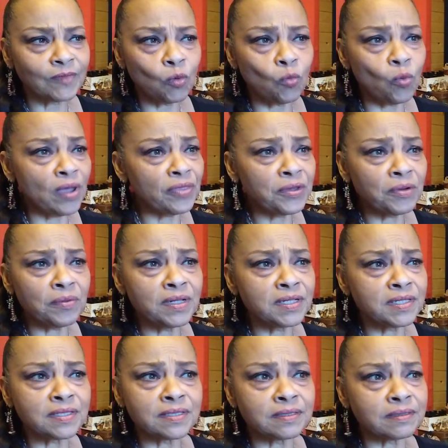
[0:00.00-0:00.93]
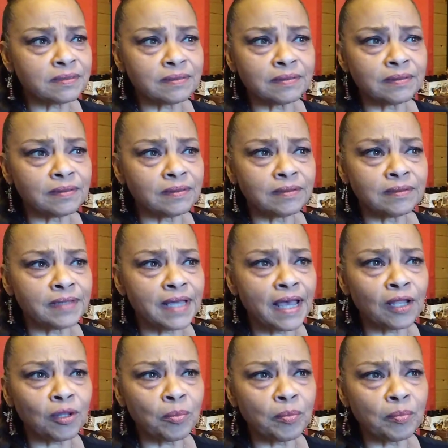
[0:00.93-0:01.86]
whether it's
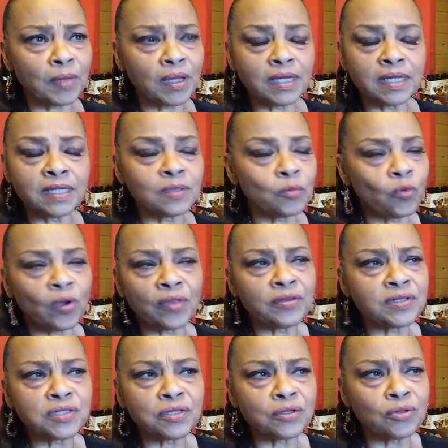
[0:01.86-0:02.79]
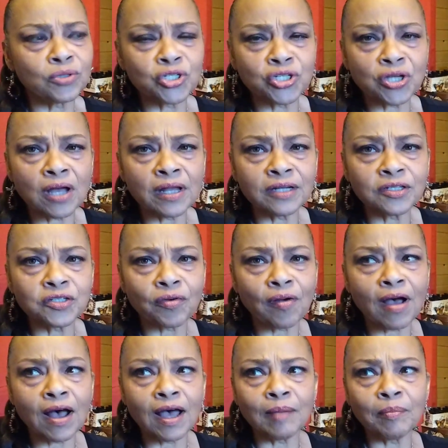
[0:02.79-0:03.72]
the Kushata
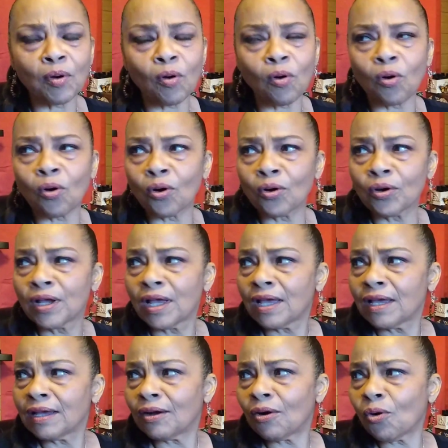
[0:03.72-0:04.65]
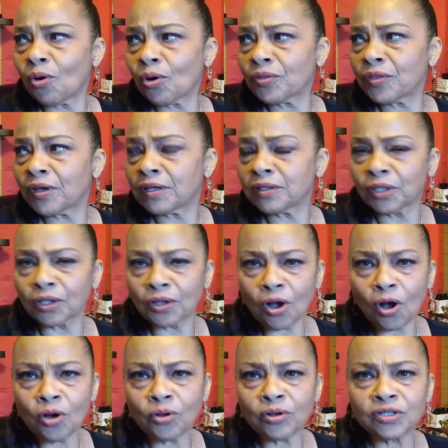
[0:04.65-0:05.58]
tribe or the
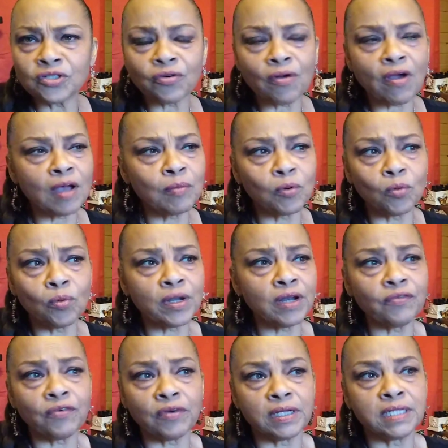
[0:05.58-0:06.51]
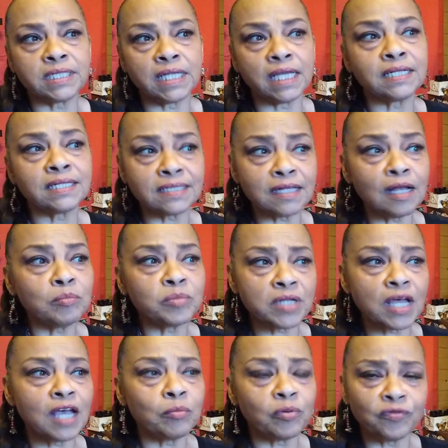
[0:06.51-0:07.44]
Lakota tribe or whatever, it's some
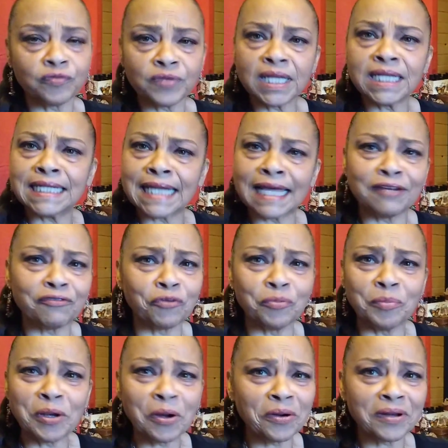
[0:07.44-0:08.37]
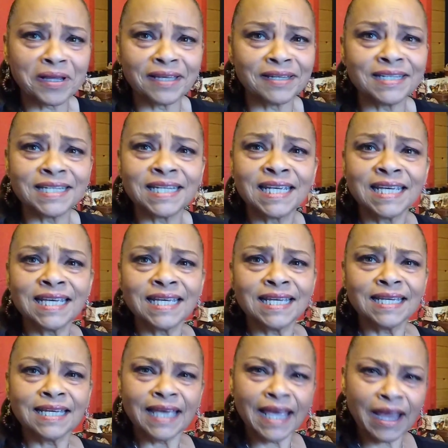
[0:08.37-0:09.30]
type of Native American
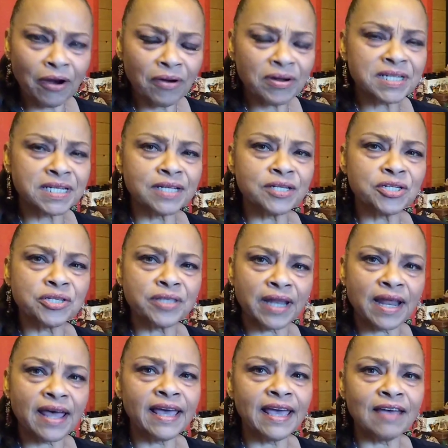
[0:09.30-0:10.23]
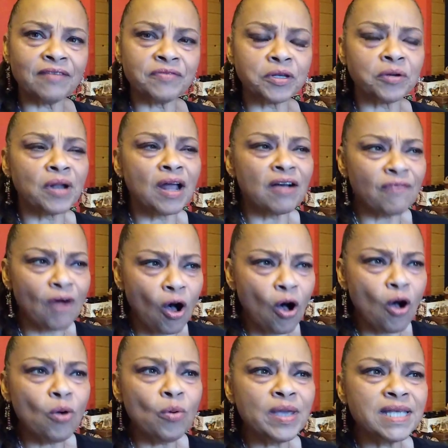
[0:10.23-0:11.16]
heritage that I have there. And I've
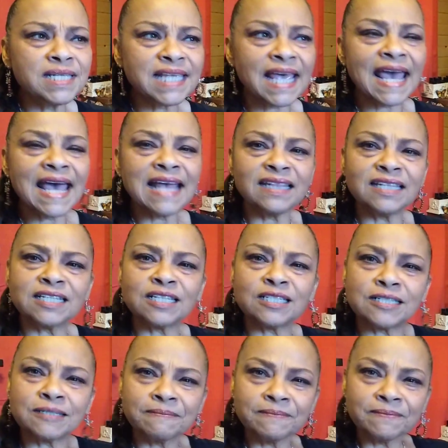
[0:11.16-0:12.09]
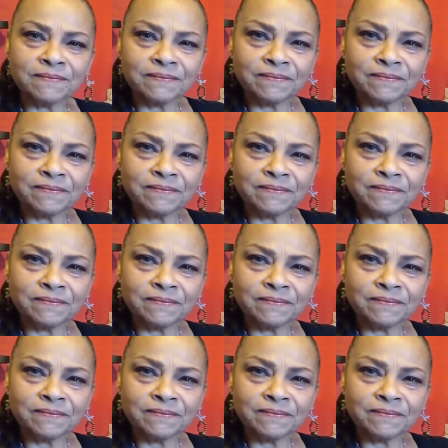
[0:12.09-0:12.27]
always had this